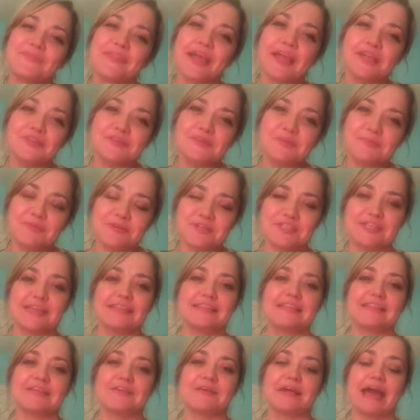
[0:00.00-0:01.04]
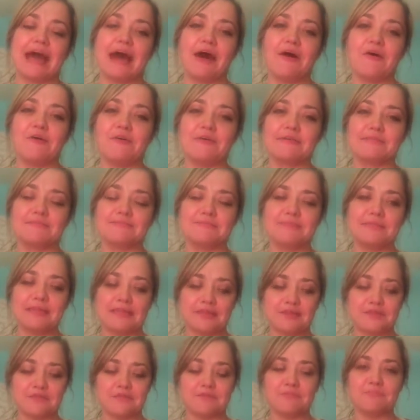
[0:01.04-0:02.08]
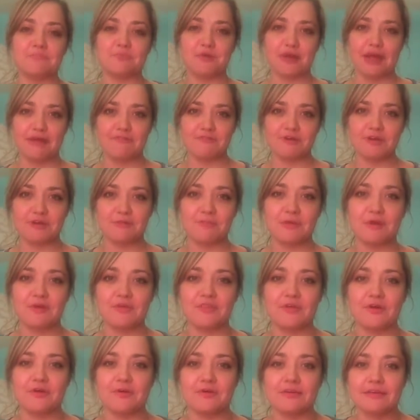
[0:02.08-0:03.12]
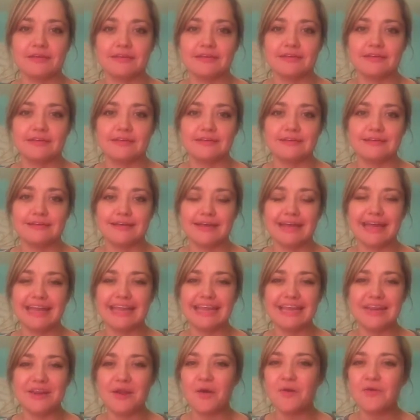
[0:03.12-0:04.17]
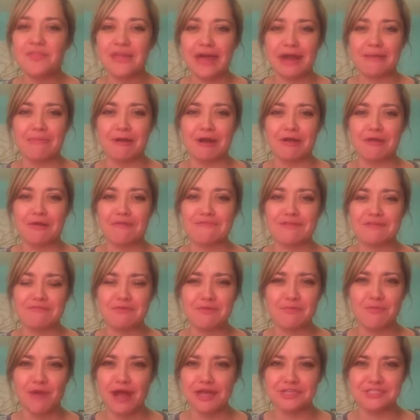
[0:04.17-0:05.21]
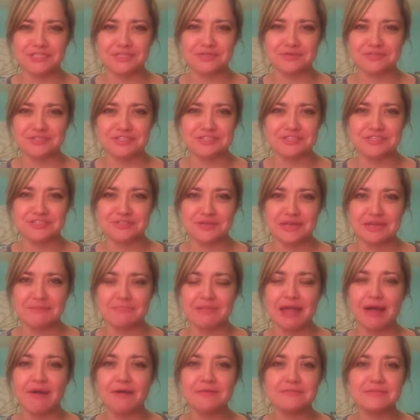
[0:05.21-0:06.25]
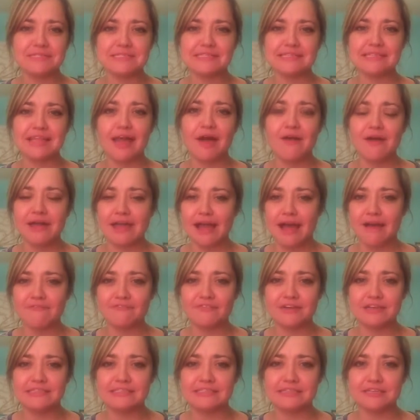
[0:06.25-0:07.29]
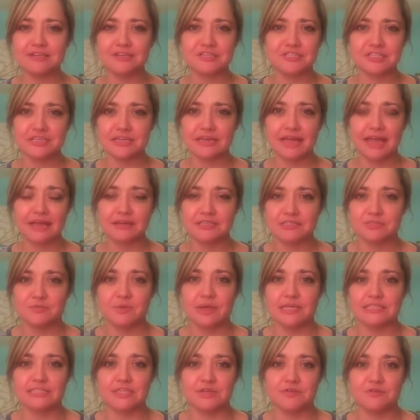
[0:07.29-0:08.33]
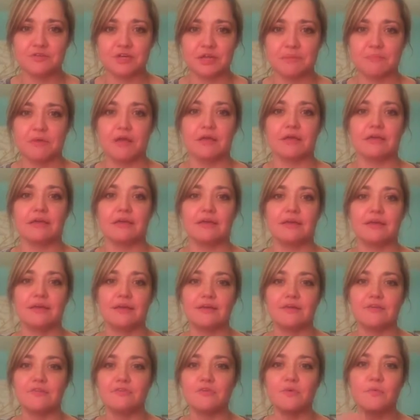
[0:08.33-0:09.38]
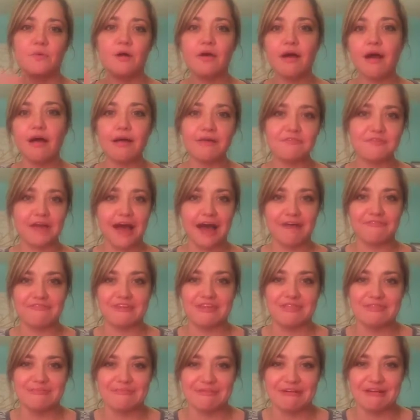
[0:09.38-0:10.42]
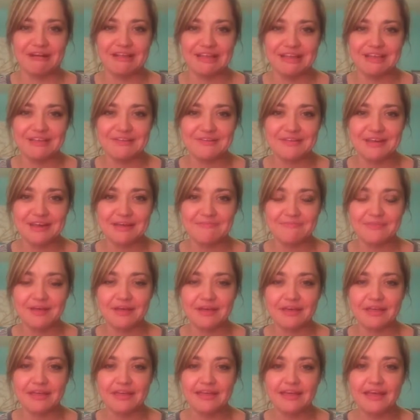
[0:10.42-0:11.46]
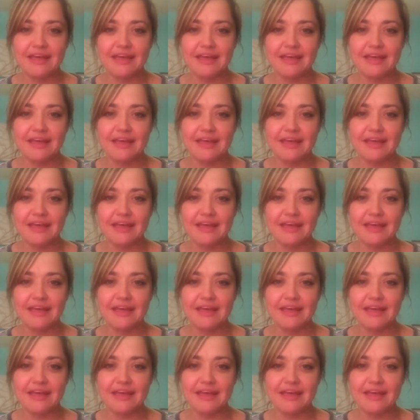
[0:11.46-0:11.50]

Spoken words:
I do appreciate the little cow that you put after your milk though. I didn't know that about you. I've never watched you just drink. Now at conference, I just want to see you drink milk. So we'll all have coffee in the morning and you can have milk.